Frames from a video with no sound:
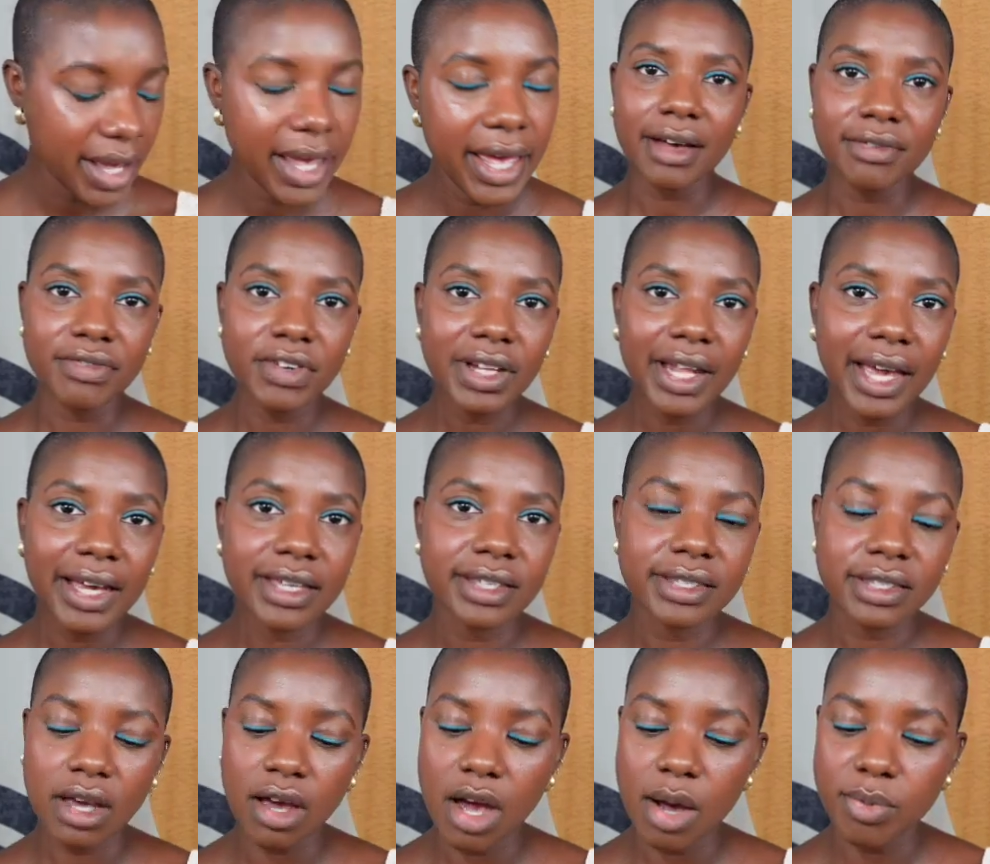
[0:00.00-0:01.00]
I feel like
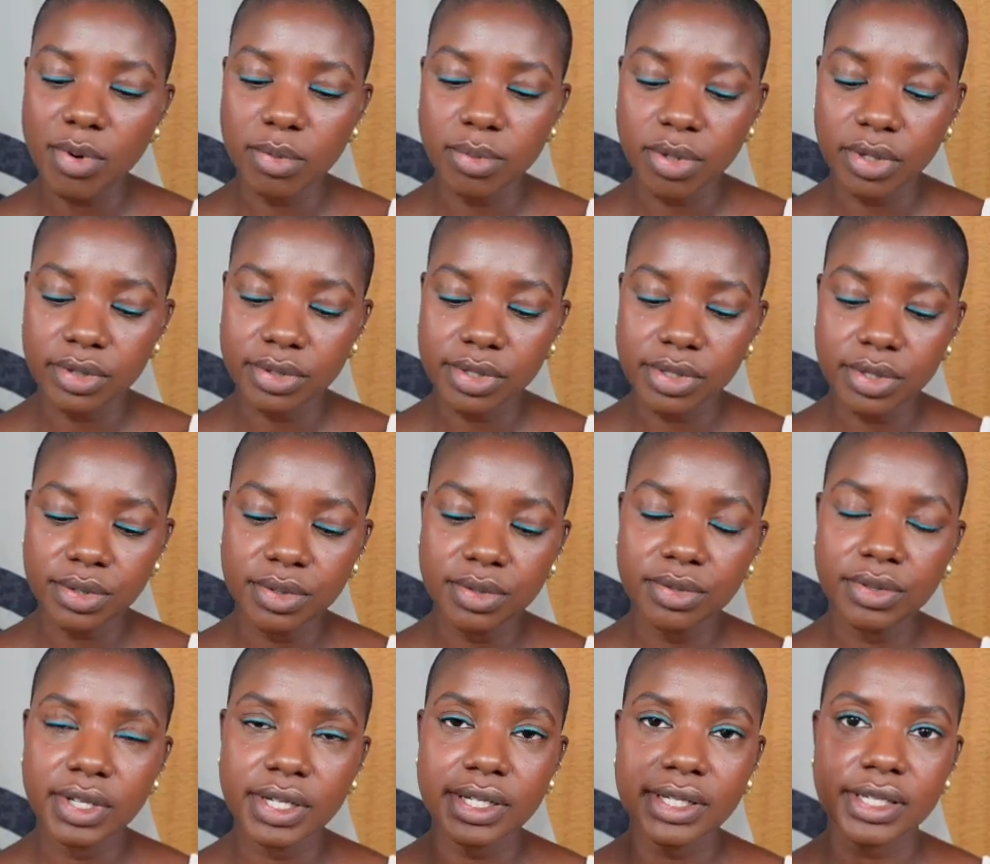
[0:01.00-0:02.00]
it's comparable to
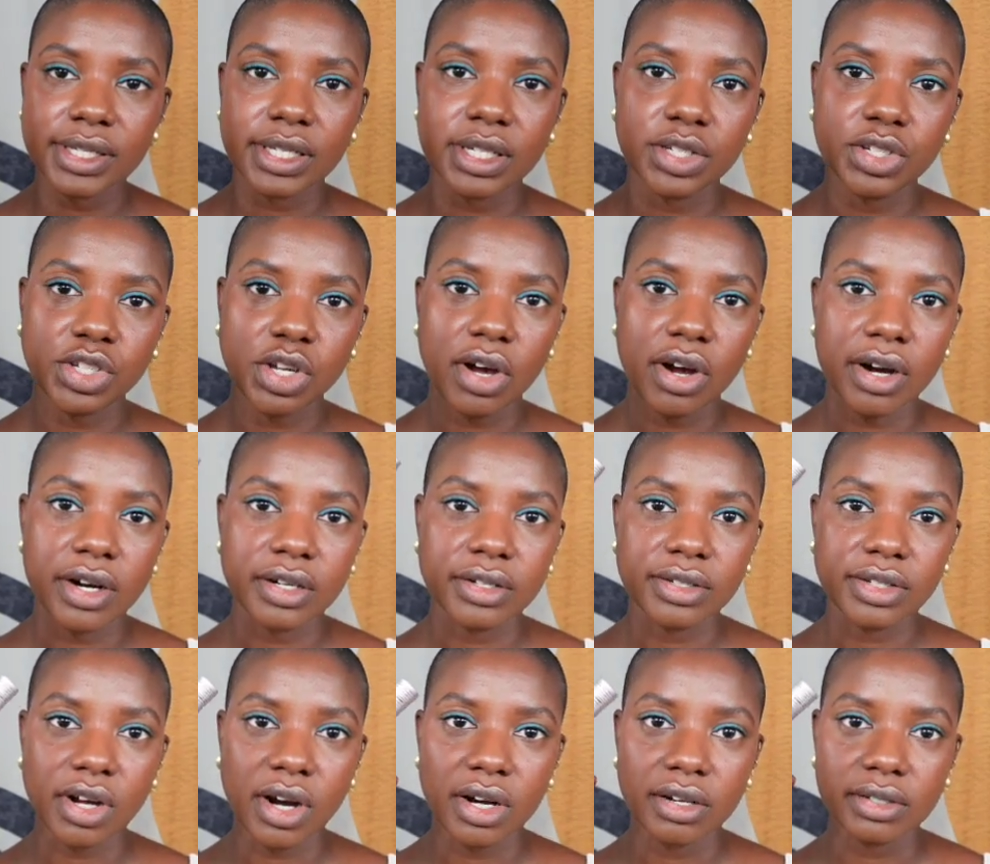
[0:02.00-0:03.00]
this
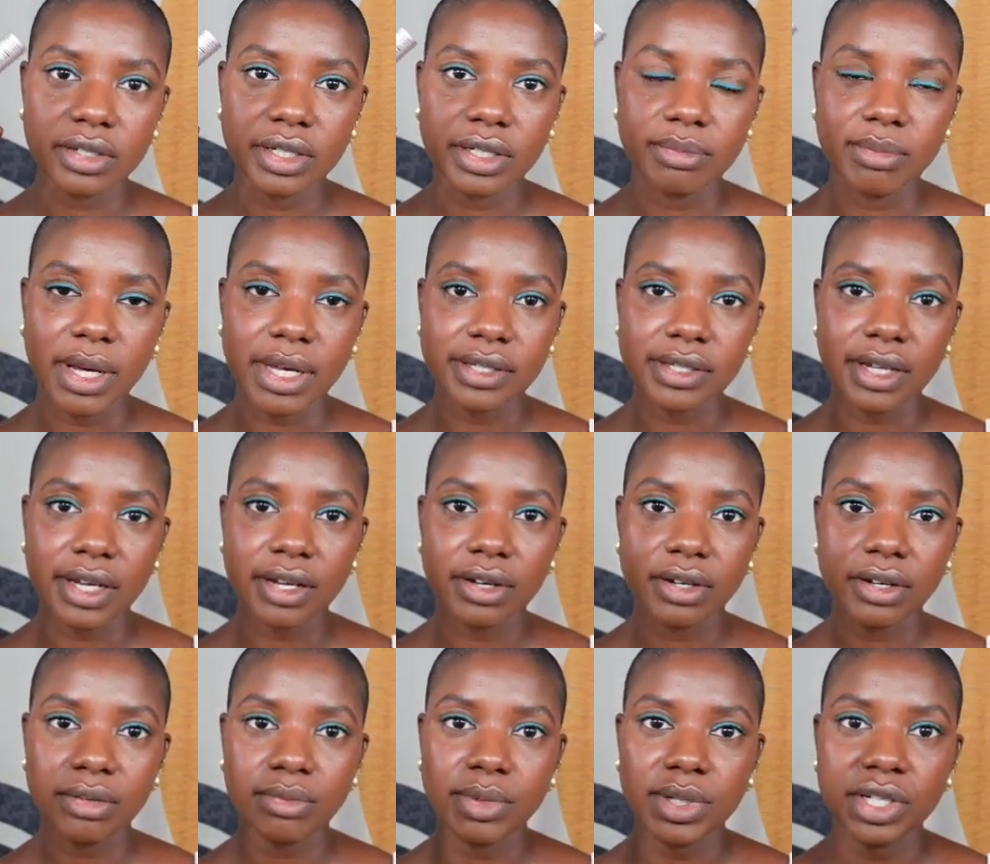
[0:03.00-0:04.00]
Tarte lid
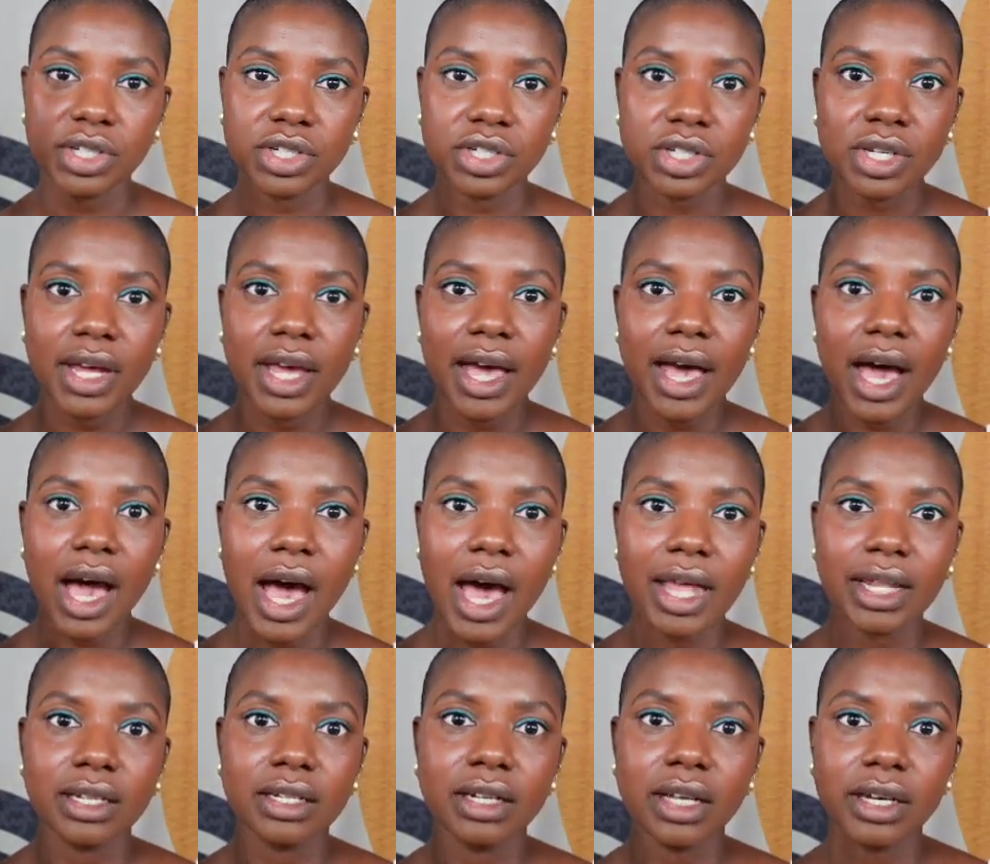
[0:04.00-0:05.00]
mascara, which
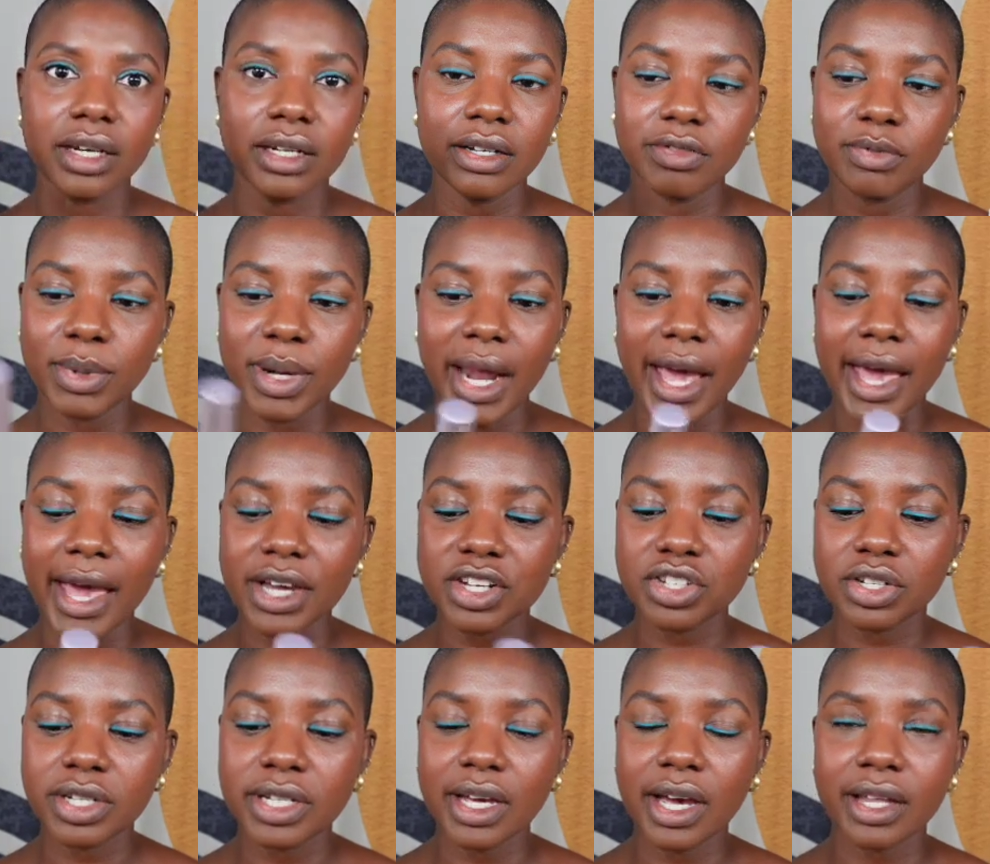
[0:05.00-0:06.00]
I love, but I
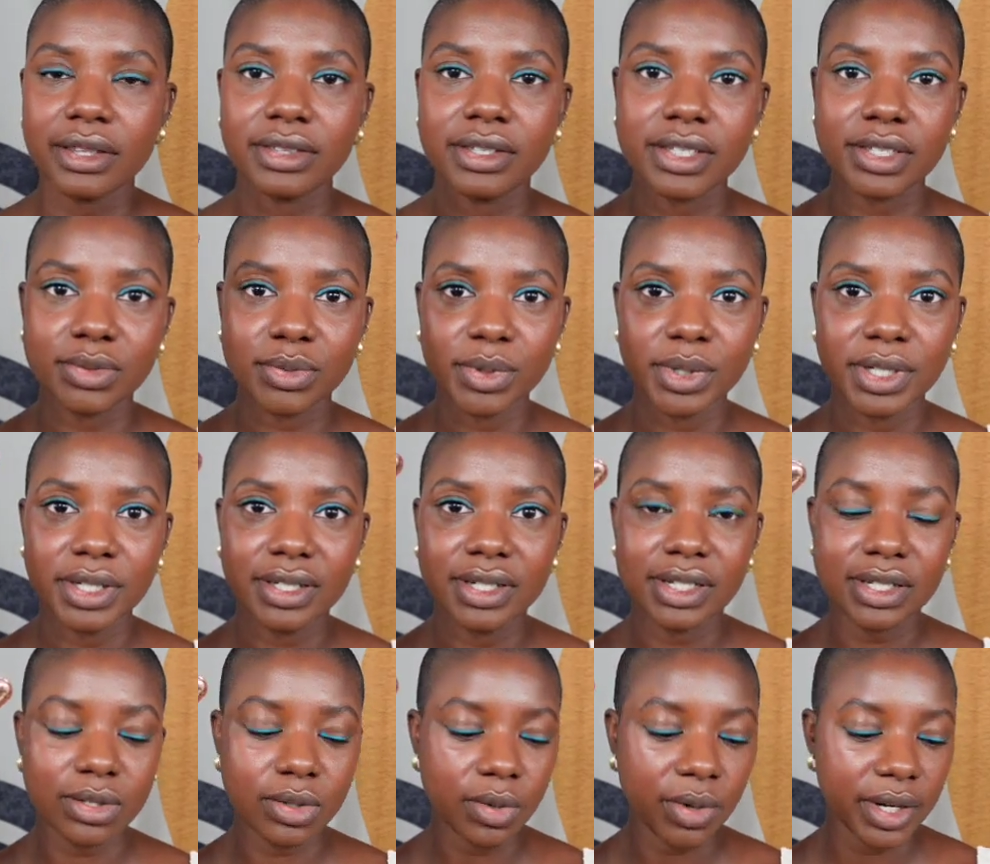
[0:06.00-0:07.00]
actually got this one,
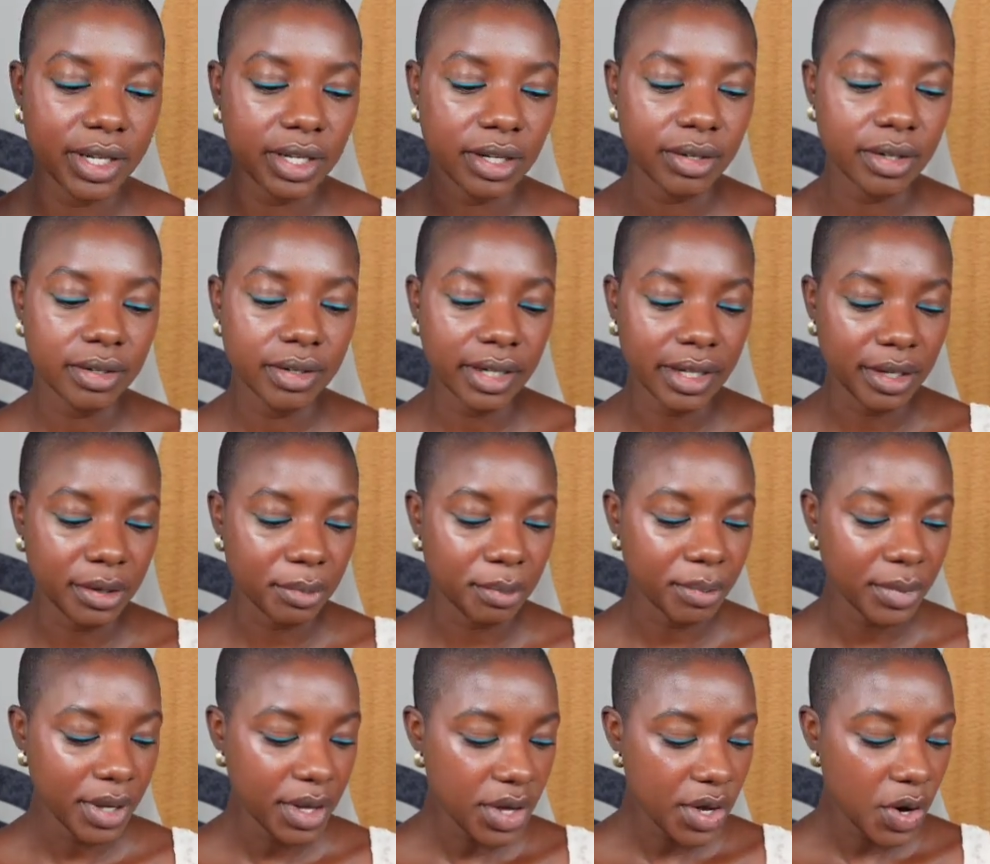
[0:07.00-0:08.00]
this
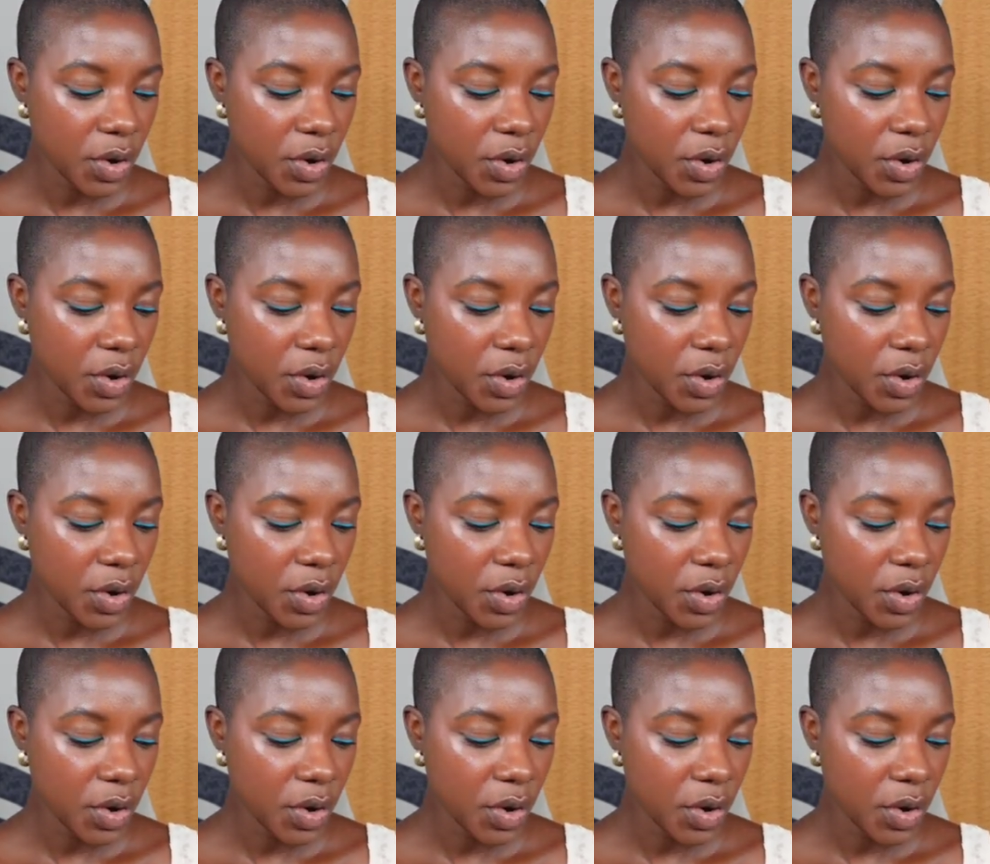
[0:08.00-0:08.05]
L'Oreal,